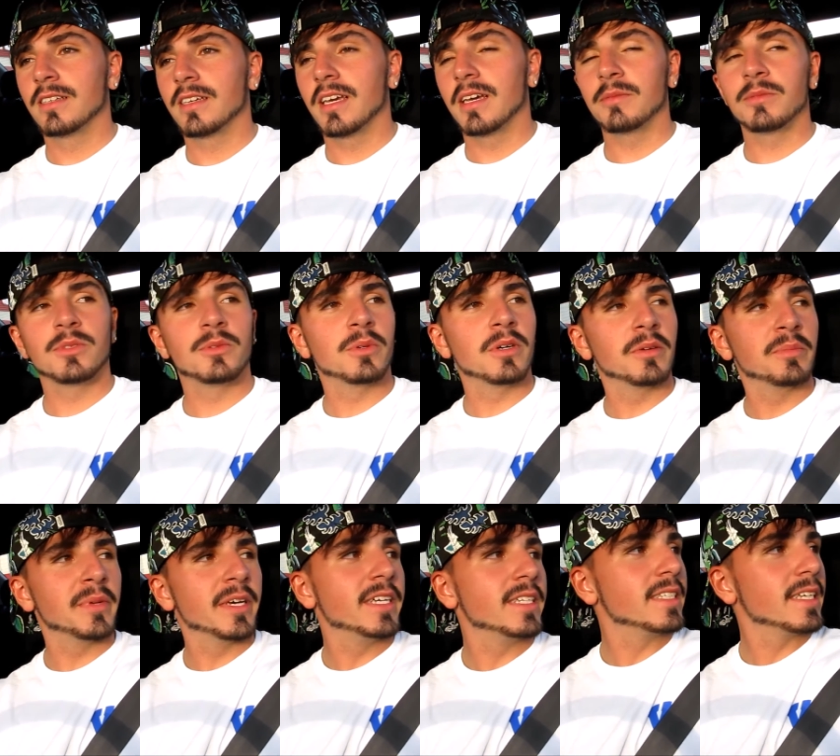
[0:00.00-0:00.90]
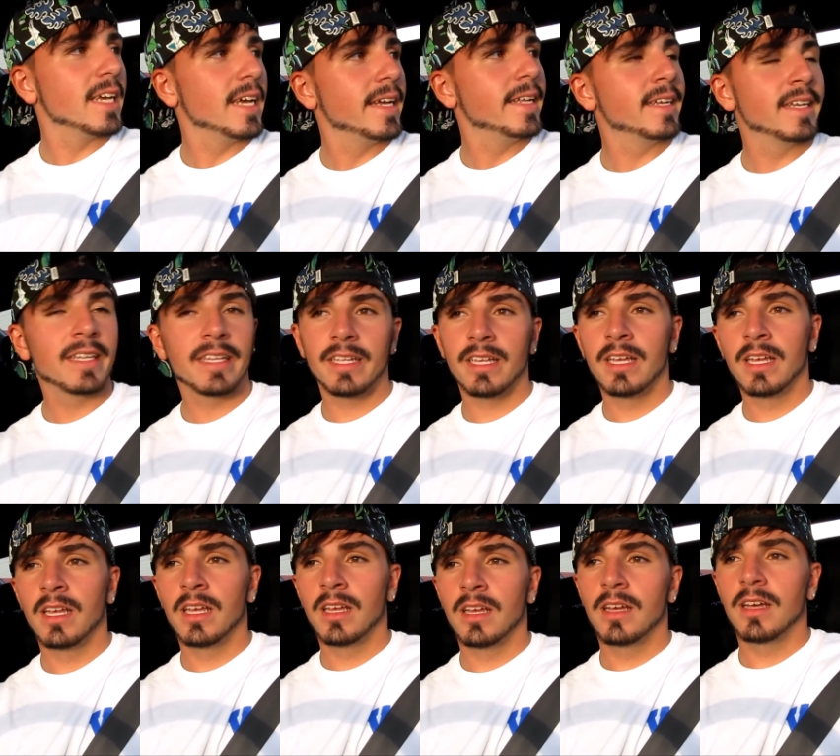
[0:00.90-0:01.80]
kept it well maintained.
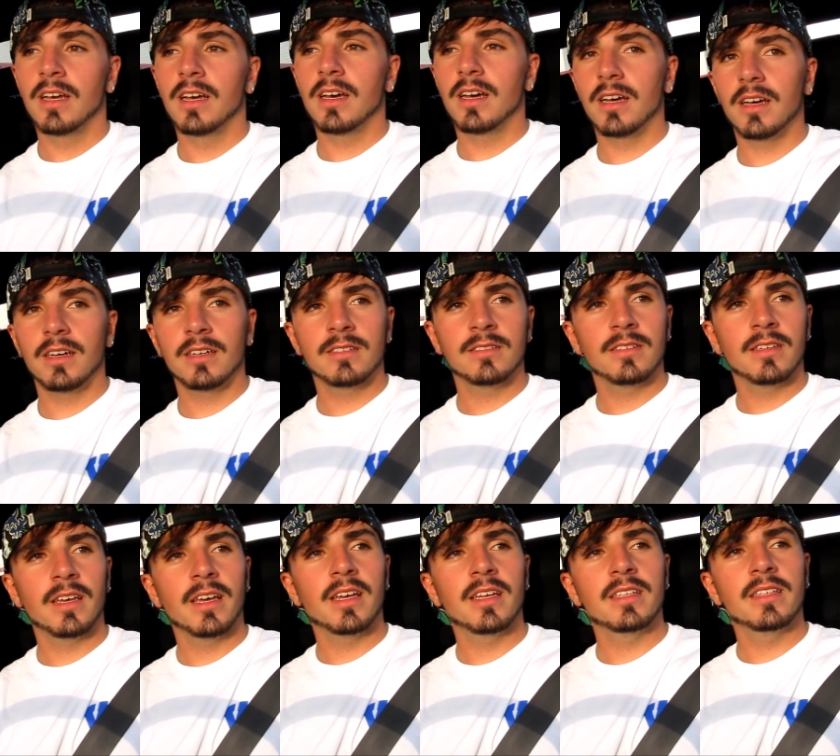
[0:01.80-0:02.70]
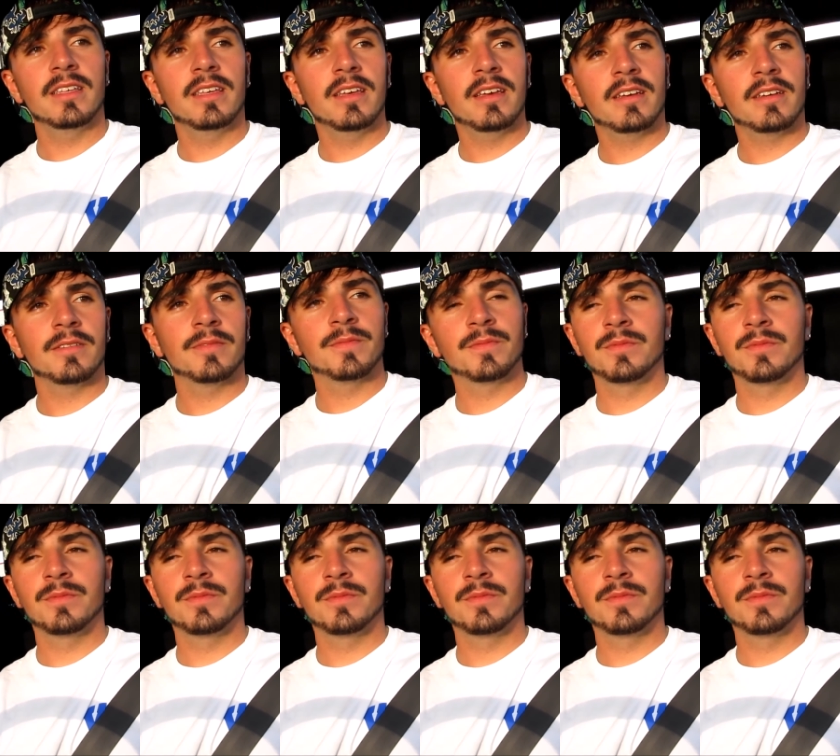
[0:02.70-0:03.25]
And yeah,